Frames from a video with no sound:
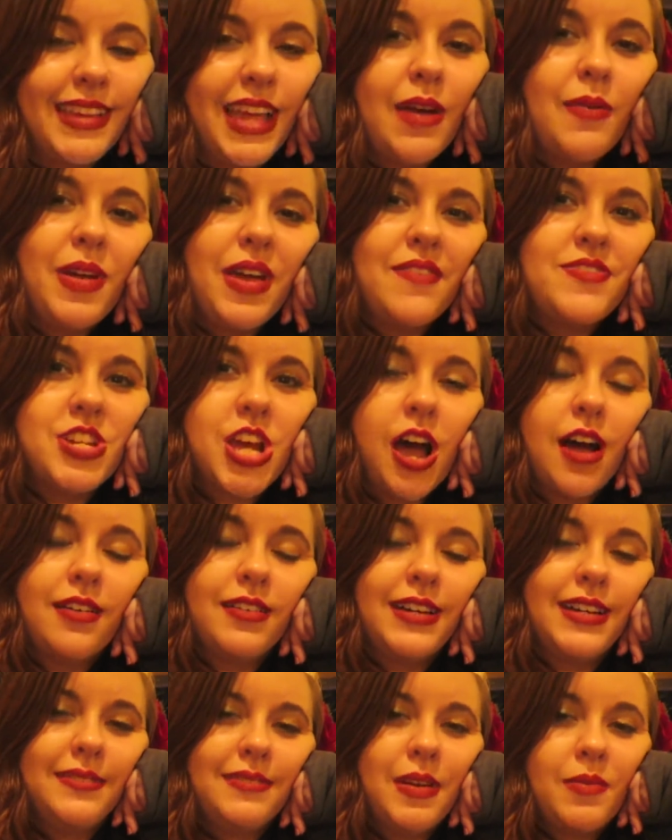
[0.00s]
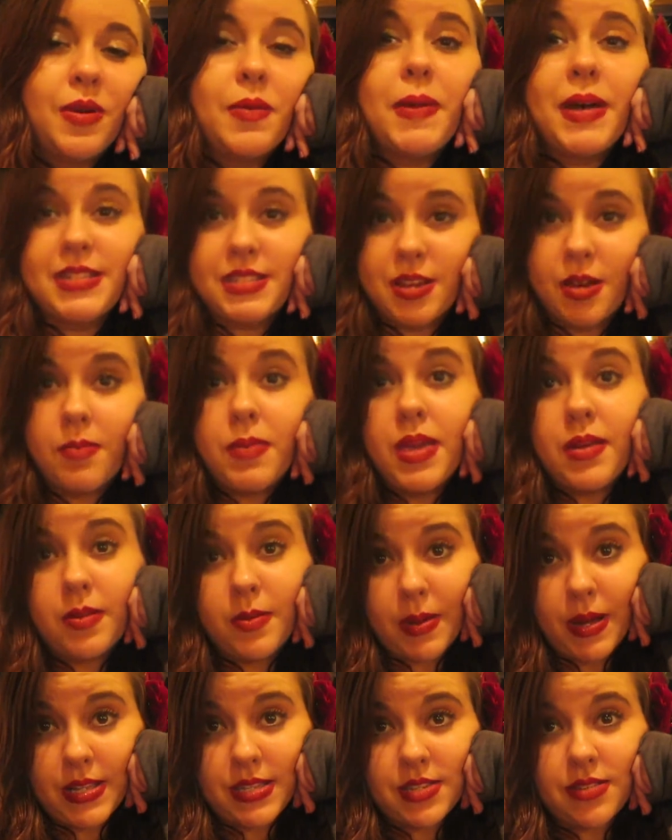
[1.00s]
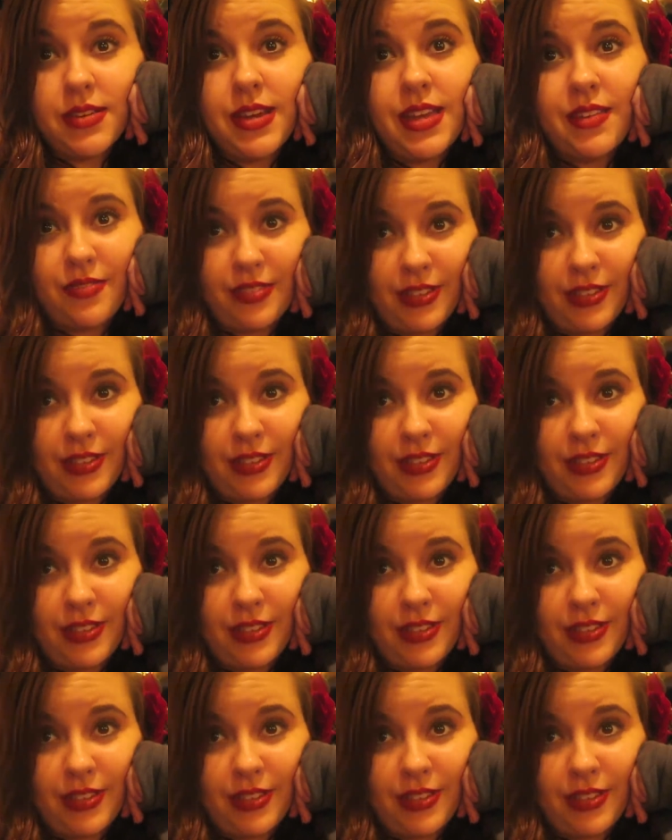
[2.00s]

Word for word: and we have chocolate, and we're about to go meet Rapunzel and